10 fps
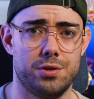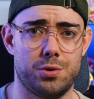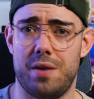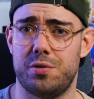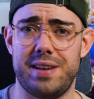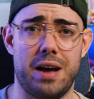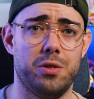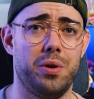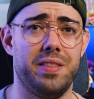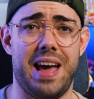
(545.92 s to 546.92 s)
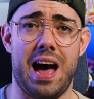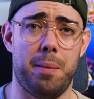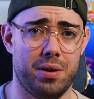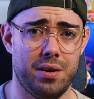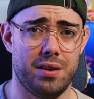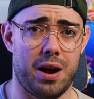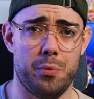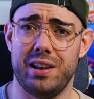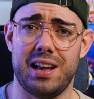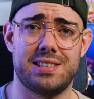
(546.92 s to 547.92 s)
So after downloading the app, I
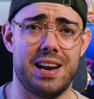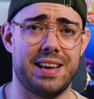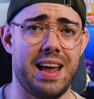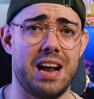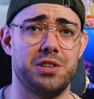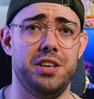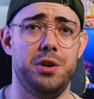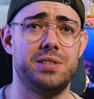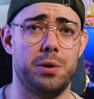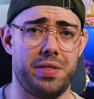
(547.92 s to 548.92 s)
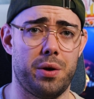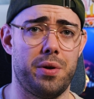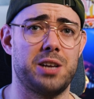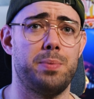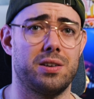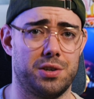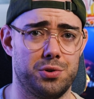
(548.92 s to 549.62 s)
realized that I can't actually use it without an Xbox